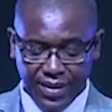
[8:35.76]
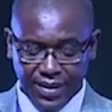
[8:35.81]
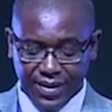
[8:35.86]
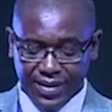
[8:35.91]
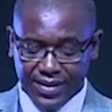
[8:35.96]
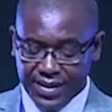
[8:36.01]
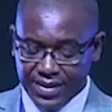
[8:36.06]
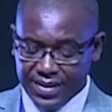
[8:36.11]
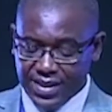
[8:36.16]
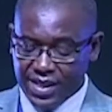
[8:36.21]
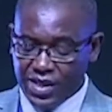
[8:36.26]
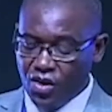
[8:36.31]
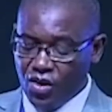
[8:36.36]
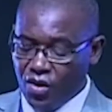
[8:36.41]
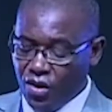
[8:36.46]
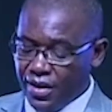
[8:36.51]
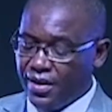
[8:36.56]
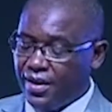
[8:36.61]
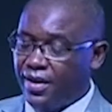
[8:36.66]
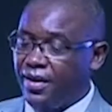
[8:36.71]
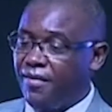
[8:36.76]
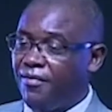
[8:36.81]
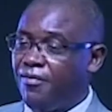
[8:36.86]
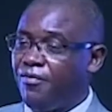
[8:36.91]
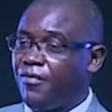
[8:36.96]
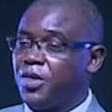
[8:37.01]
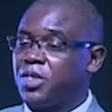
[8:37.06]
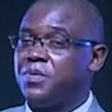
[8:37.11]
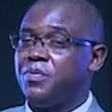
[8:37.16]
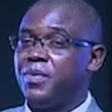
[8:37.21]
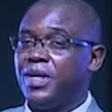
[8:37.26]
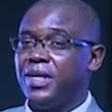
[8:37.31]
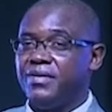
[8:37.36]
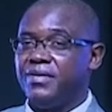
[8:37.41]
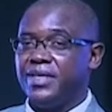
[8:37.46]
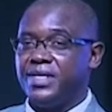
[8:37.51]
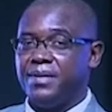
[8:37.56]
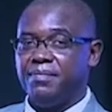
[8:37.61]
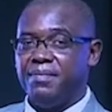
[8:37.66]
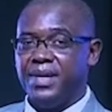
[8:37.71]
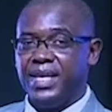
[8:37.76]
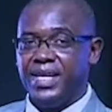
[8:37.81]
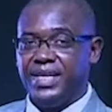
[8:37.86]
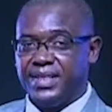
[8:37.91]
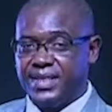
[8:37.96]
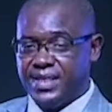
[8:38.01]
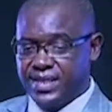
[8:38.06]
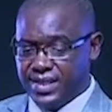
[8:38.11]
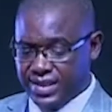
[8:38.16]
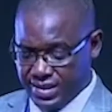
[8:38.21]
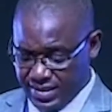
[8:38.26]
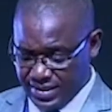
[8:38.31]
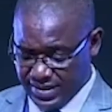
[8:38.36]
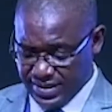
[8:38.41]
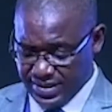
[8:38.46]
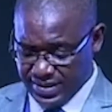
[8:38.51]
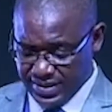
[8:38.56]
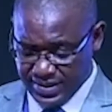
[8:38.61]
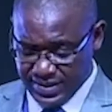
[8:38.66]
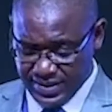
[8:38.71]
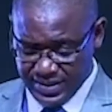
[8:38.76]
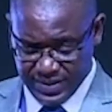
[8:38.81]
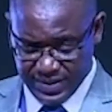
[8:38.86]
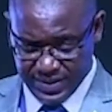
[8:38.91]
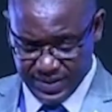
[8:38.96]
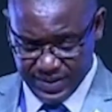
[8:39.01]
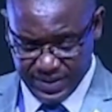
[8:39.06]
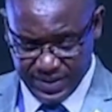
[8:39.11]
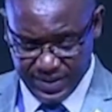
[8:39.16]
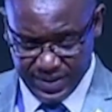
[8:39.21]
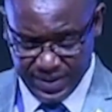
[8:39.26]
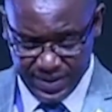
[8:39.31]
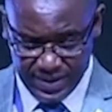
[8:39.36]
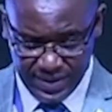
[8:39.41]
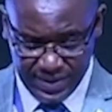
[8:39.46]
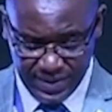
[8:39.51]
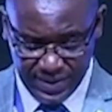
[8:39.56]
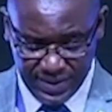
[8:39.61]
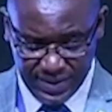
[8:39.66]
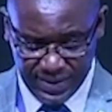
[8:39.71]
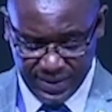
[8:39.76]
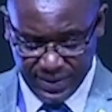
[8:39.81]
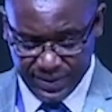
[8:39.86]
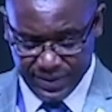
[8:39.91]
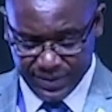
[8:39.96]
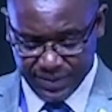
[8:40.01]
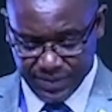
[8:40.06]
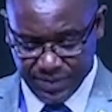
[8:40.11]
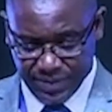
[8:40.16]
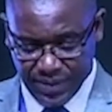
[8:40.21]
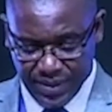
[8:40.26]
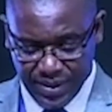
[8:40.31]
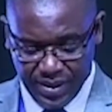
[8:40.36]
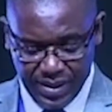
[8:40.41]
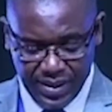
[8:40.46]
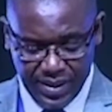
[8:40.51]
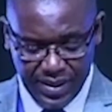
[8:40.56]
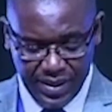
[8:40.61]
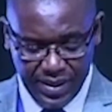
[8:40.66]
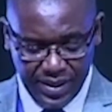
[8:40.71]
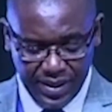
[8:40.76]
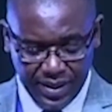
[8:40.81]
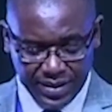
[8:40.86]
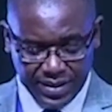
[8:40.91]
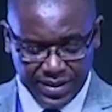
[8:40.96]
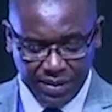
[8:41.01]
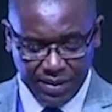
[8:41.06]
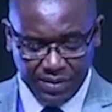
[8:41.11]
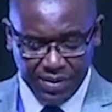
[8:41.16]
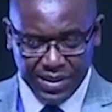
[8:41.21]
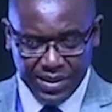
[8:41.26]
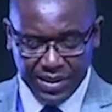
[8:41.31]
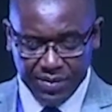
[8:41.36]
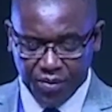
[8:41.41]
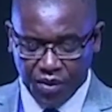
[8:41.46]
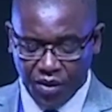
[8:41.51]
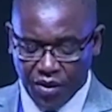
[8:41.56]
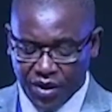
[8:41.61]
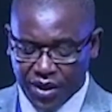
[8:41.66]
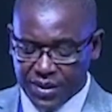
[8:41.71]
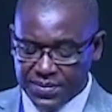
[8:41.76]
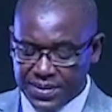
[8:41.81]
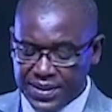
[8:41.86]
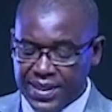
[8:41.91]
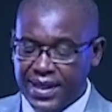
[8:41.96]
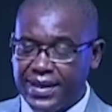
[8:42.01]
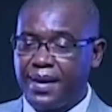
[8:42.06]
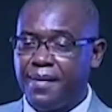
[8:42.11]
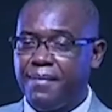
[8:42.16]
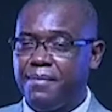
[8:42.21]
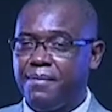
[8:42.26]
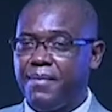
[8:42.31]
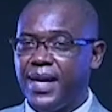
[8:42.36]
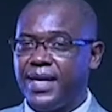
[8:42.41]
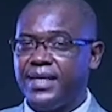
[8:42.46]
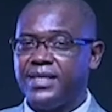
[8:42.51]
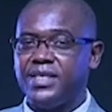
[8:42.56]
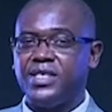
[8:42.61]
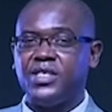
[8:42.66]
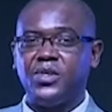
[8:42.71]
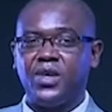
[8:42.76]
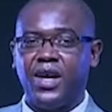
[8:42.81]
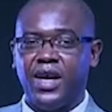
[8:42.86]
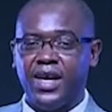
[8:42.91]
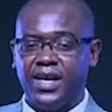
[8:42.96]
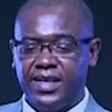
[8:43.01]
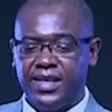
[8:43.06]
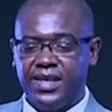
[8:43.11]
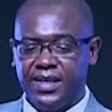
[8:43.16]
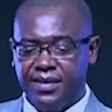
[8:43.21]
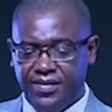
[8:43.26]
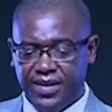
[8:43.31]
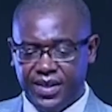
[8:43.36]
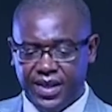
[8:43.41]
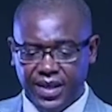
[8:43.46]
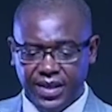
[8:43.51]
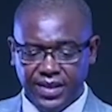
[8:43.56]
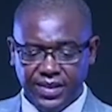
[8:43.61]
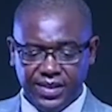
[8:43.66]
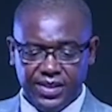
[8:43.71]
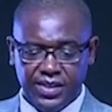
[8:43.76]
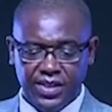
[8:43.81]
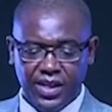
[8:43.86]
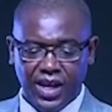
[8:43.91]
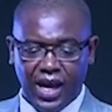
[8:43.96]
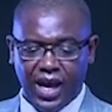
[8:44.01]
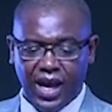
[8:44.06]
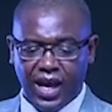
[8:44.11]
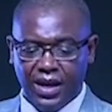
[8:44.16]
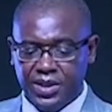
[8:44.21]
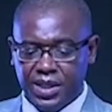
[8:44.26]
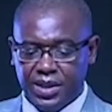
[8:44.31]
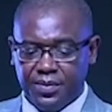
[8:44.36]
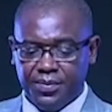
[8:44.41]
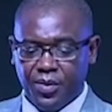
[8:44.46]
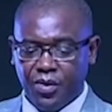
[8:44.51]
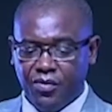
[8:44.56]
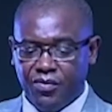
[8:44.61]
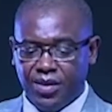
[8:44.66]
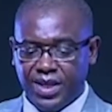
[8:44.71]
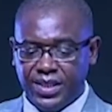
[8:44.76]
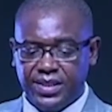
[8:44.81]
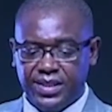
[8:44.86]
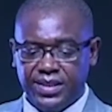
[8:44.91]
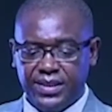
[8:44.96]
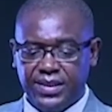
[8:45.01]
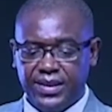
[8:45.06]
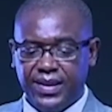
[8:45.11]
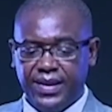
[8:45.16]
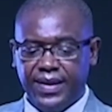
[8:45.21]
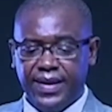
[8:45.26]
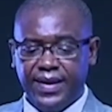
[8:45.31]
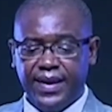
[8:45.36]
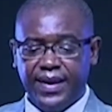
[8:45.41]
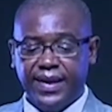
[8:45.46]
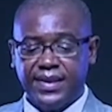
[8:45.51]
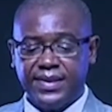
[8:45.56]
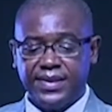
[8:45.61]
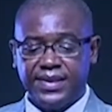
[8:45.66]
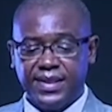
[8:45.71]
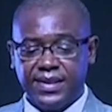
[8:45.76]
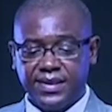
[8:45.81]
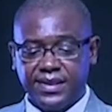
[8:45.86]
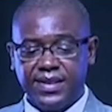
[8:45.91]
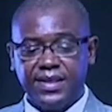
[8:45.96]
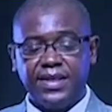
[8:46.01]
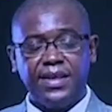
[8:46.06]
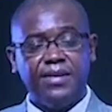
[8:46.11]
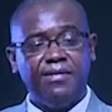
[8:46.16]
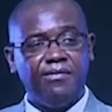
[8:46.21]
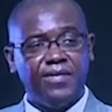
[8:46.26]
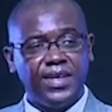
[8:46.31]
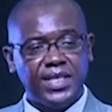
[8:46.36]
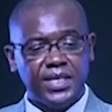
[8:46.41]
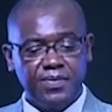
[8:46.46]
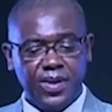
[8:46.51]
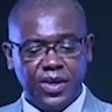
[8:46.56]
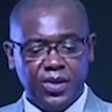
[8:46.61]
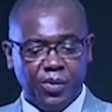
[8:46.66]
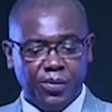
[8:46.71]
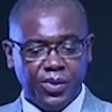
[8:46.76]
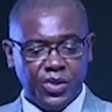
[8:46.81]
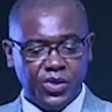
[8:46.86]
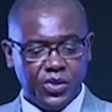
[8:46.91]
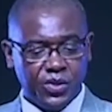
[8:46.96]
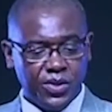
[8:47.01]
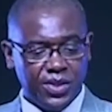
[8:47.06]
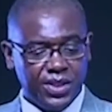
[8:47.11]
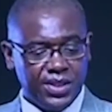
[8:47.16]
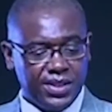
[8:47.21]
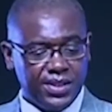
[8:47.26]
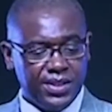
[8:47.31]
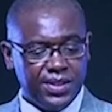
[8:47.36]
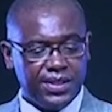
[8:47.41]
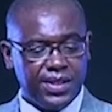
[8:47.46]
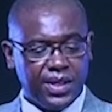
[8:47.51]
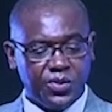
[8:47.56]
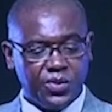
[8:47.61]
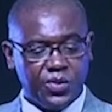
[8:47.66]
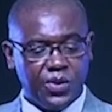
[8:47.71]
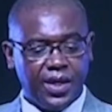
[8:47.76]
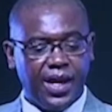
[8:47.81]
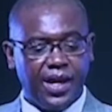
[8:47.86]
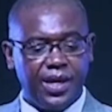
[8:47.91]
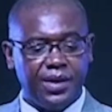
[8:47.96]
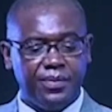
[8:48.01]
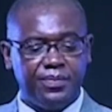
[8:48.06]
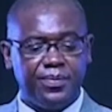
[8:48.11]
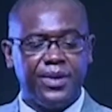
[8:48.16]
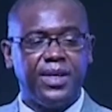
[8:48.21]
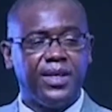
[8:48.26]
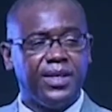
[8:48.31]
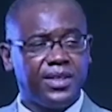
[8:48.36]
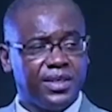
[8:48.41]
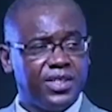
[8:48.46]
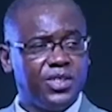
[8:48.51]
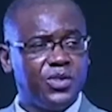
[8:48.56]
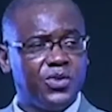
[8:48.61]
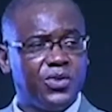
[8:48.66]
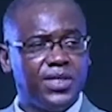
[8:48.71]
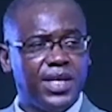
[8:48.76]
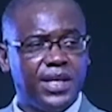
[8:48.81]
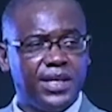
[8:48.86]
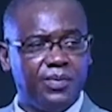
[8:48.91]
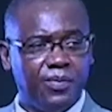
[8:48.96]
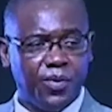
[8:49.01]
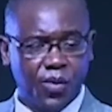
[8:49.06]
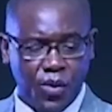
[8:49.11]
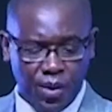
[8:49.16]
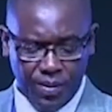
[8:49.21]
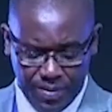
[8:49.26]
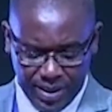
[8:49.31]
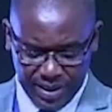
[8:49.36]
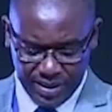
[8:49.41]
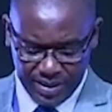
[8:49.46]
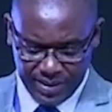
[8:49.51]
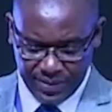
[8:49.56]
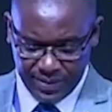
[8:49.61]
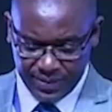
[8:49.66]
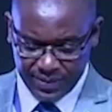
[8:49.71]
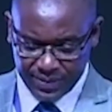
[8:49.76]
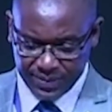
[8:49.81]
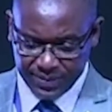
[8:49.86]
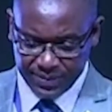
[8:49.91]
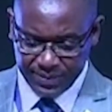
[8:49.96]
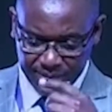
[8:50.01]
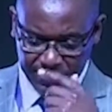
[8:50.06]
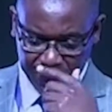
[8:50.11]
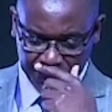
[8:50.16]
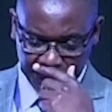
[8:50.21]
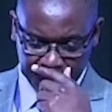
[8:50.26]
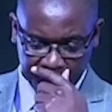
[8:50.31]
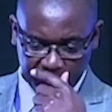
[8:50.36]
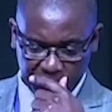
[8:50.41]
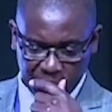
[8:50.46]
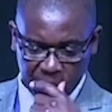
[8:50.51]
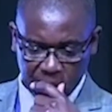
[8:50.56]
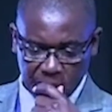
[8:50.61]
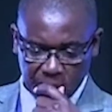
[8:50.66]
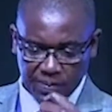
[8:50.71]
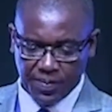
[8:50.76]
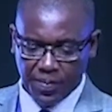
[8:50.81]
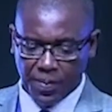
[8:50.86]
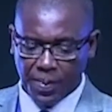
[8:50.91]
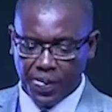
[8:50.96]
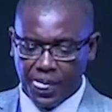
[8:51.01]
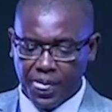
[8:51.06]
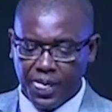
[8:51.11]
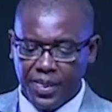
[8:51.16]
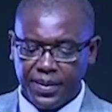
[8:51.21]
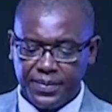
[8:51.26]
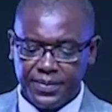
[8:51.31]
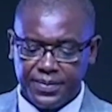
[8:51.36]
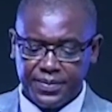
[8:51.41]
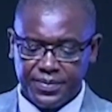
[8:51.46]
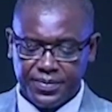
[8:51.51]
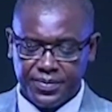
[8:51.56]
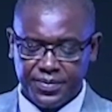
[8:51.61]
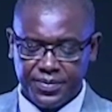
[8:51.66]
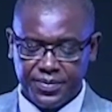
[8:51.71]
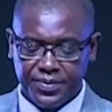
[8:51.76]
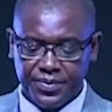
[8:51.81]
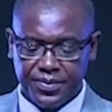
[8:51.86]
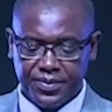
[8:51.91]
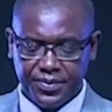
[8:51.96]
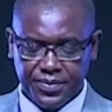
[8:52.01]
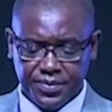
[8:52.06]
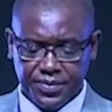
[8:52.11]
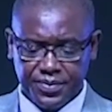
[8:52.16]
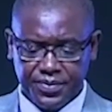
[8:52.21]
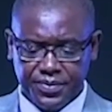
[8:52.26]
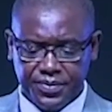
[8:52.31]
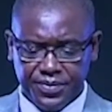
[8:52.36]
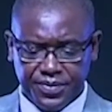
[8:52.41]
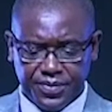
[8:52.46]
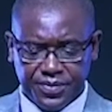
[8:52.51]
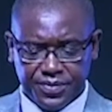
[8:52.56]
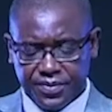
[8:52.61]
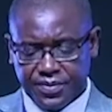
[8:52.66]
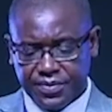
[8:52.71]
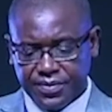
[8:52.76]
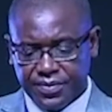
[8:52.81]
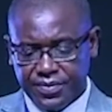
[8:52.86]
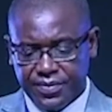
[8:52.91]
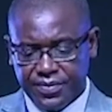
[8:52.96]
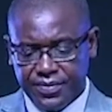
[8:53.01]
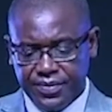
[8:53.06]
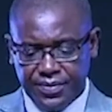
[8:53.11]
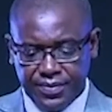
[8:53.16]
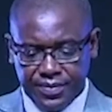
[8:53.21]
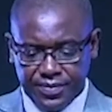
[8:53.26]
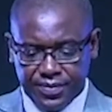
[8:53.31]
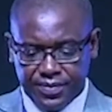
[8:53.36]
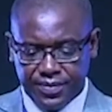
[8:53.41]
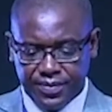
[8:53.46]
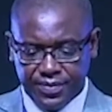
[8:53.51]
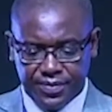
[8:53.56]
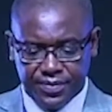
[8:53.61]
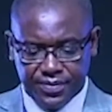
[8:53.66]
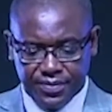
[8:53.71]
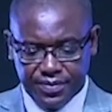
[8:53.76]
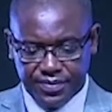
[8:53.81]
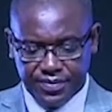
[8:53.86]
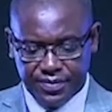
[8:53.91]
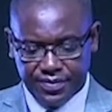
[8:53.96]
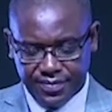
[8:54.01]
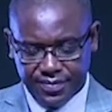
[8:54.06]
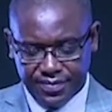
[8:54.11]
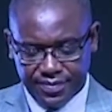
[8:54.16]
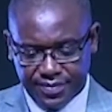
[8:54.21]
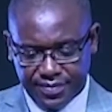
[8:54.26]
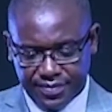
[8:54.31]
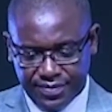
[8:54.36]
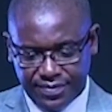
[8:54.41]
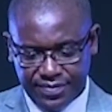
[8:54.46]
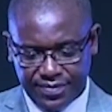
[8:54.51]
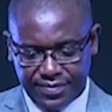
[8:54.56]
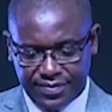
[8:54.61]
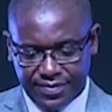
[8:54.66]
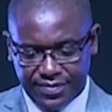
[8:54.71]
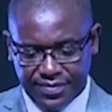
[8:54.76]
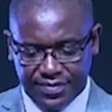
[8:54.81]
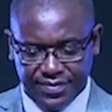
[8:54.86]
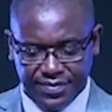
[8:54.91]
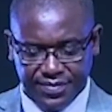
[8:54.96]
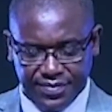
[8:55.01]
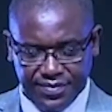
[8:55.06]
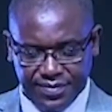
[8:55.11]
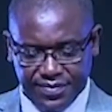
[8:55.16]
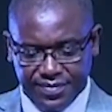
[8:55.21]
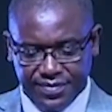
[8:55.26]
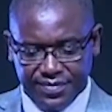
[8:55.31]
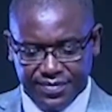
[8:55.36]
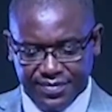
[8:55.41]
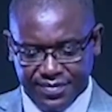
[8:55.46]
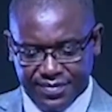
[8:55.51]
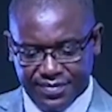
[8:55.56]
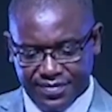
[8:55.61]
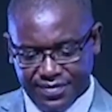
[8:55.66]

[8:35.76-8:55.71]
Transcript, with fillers: increasing law enforcement visibility re be re le mapodisi establishing programs that are meant to alleviate abject poverty and seeking investment opportunities that would help reduce unemployment re be re dira mananeo a e leng gore a gore jaanong a rotloetse peeletso